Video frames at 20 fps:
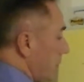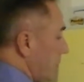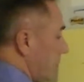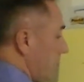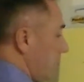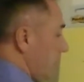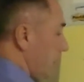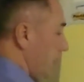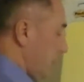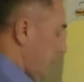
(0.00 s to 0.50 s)

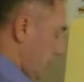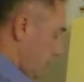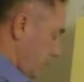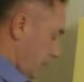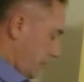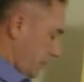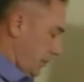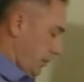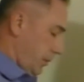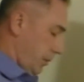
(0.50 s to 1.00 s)
Well,
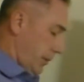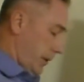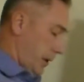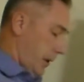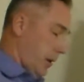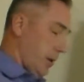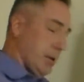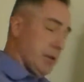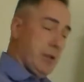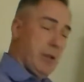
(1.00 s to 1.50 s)

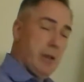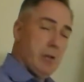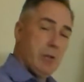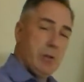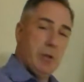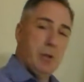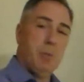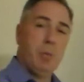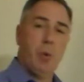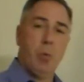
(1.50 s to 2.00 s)
that all
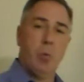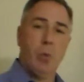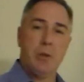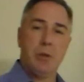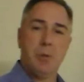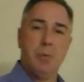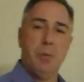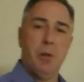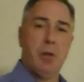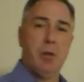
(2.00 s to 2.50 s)
sounds good, but
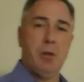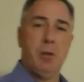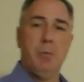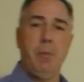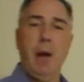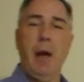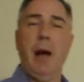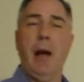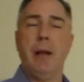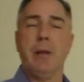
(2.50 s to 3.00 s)
what's mirror
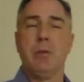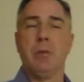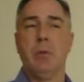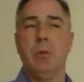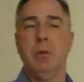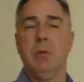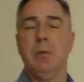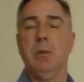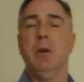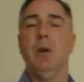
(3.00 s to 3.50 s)
and match?
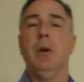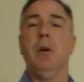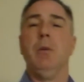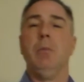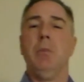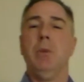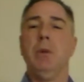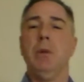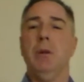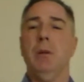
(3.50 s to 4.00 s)
Well,
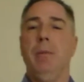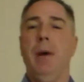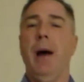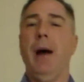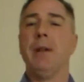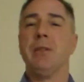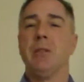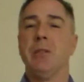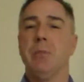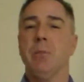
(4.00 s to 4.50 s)
mirror and
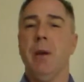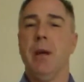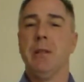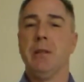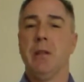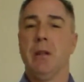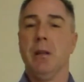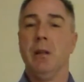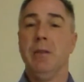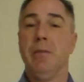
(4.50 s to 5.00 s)
match is
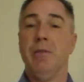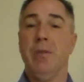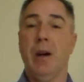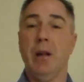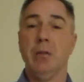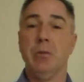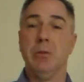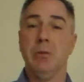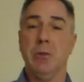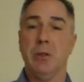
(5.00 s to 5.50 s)
basically
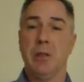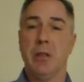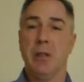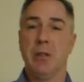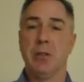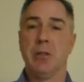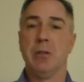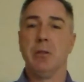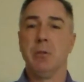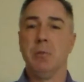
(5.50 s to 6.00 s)
following your
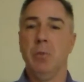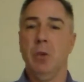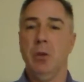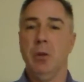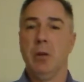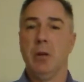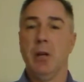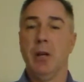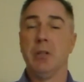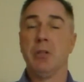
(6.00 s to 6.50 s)

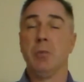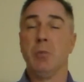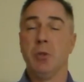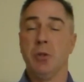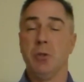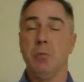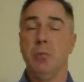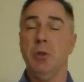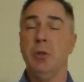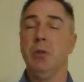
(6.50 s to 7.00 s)

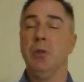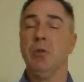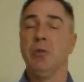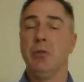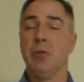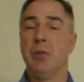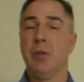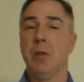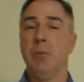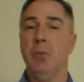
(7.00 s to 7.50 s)
customer's
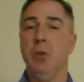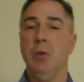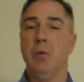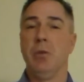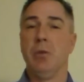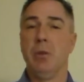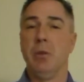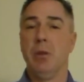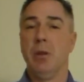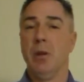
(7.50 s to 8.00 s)
moves as they
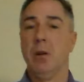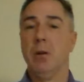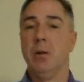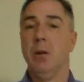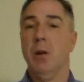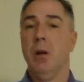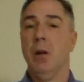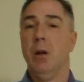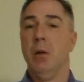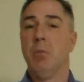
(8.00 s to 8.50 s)
move through
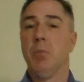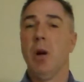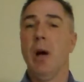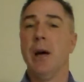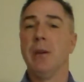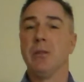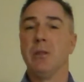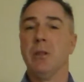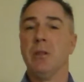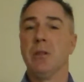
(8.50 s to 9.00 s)
their
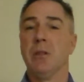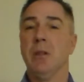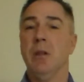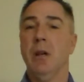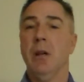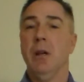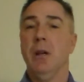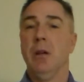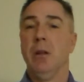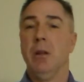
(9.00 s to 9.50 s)
process.
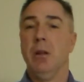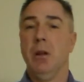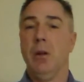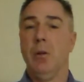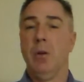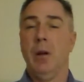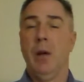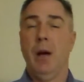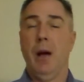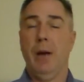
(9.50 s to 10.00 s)
You
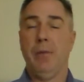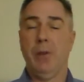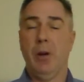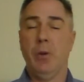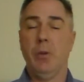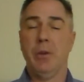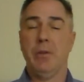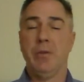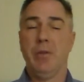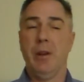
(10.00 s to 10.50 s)
know, I've
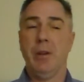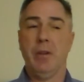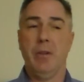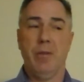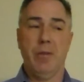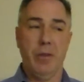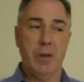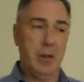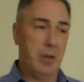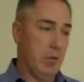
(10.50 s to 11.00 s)
always found
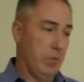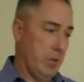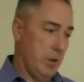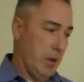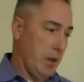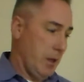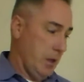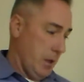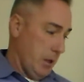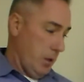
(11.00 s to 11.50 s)
it funny
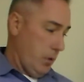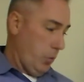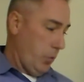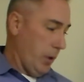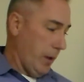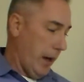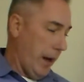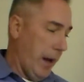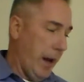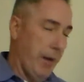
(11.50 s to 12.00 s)

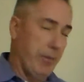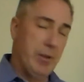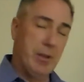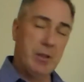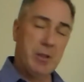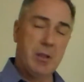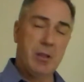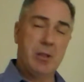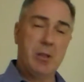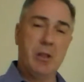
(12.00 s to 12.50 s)
when I have
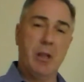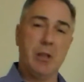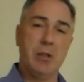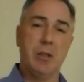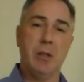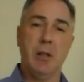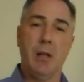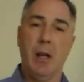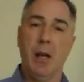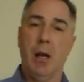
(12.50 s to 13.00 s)
this
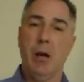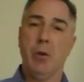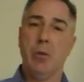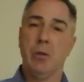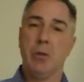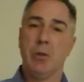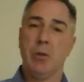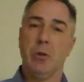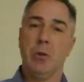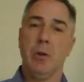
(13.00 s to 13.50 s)
discussion, and I
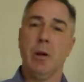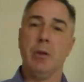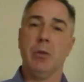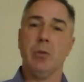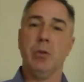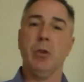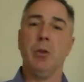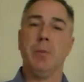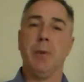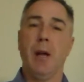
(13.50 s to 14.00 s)
always go around
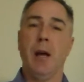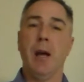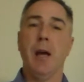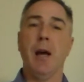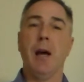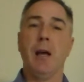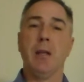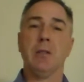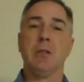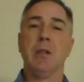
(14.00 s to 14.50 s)
the room and I
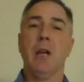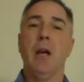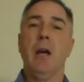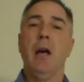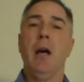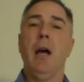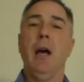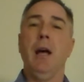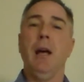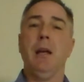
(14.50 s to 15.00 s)
ask,
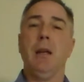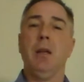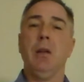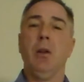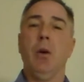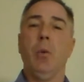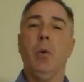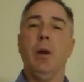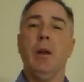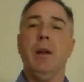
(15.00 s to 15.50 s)
hey,
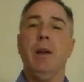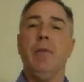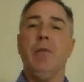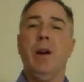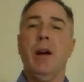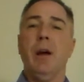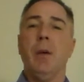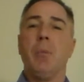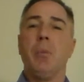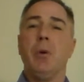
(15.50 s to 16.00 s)
you know what,
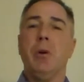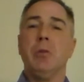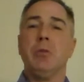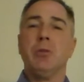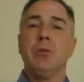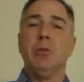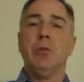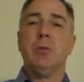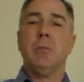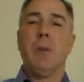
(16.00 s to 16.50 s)
if I
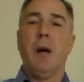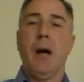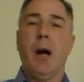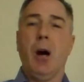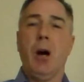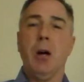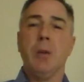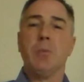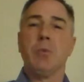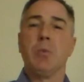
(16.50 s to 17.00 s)
approached you and my
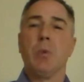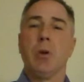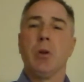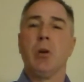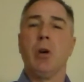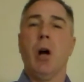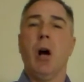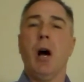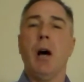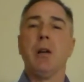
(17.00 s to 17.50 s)
arms were
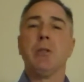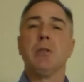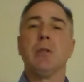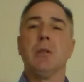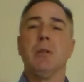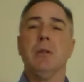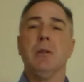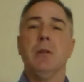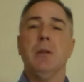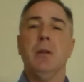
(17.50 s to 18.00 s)

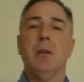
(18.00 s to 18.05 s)
crossed,